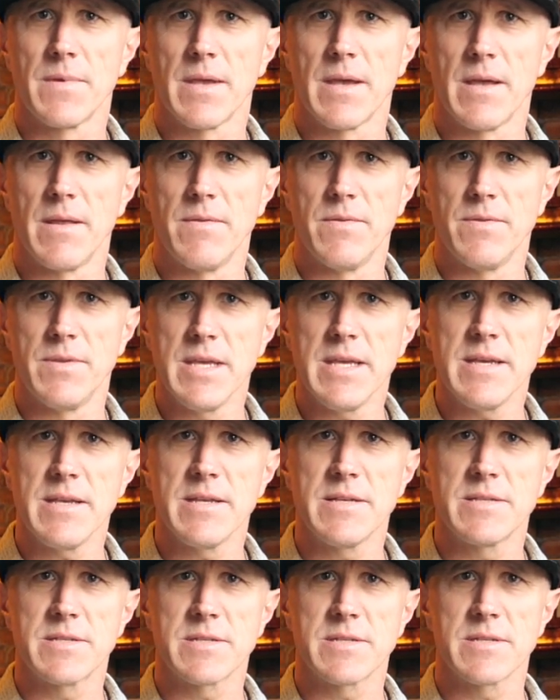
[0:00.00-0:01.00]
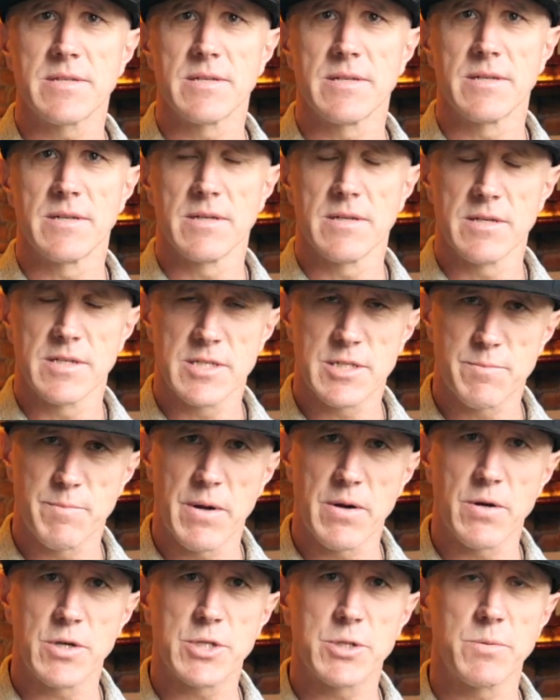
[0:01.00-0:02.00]
And these
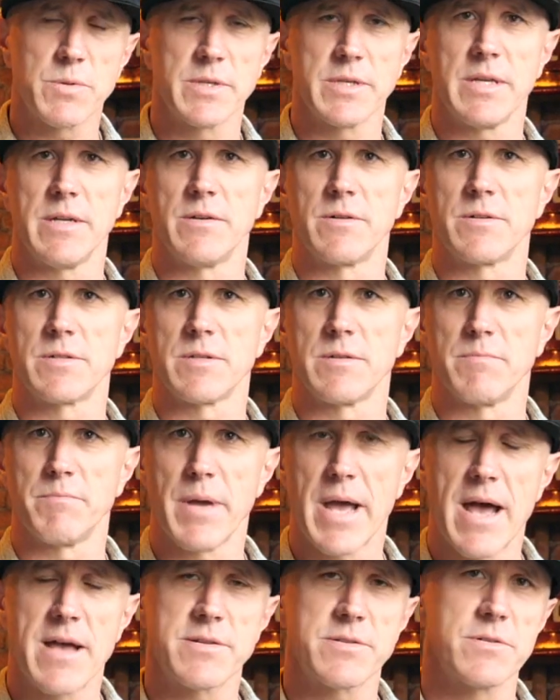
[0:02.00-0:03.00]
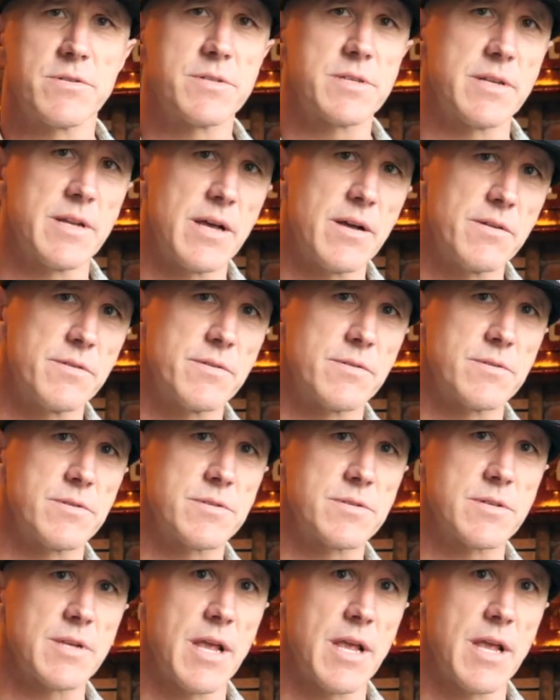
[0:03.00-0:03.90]
spiritual leaders and pastors and elders